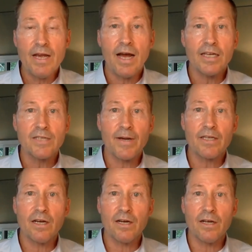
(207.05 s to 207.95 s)
I
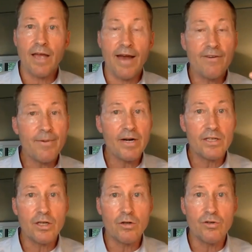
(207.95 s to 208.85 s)
expect everybody
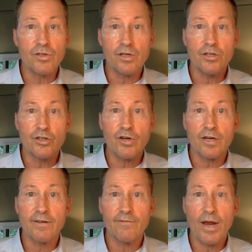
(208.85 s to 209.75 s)
to use
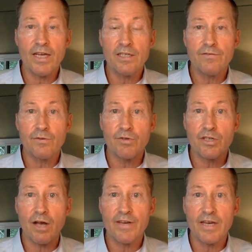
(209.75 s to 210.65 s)
constructive ways for
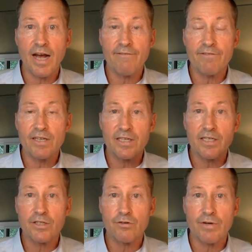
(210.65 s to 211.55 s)
resolving conflict and
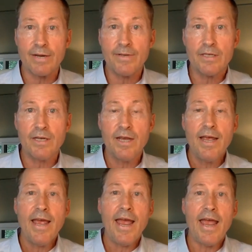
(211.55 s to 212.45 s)
disagreement.
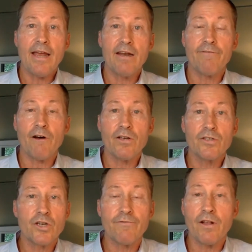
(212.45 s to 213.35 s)
And
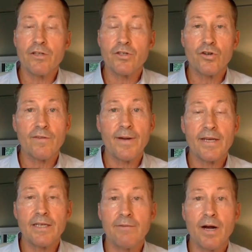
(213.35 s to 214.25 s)
you're falling short of
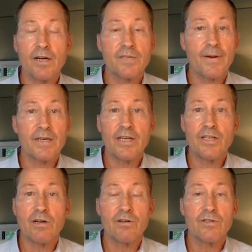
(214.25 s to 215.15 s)
our
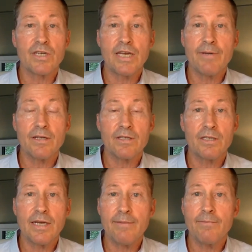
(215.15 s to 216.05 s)
expectation around
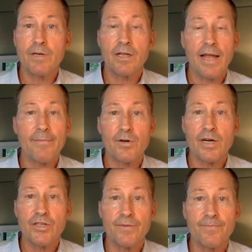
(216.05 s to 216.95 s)
team
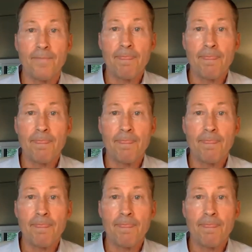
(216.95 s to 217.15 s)
collaboration.